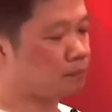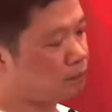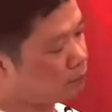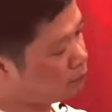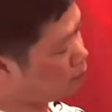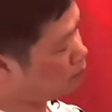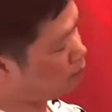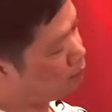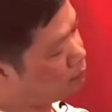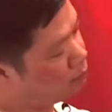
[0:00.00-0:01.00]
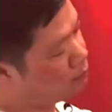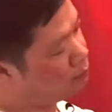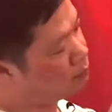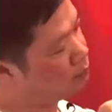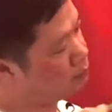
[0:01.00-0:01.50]

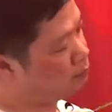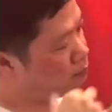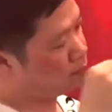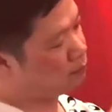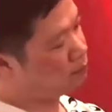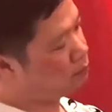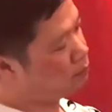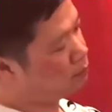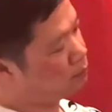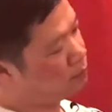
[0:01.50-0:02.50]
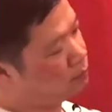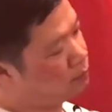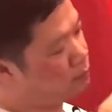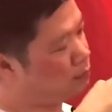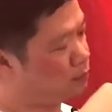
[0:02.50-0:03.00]

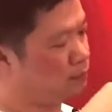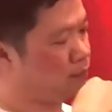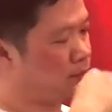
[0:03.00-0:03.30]
(silence)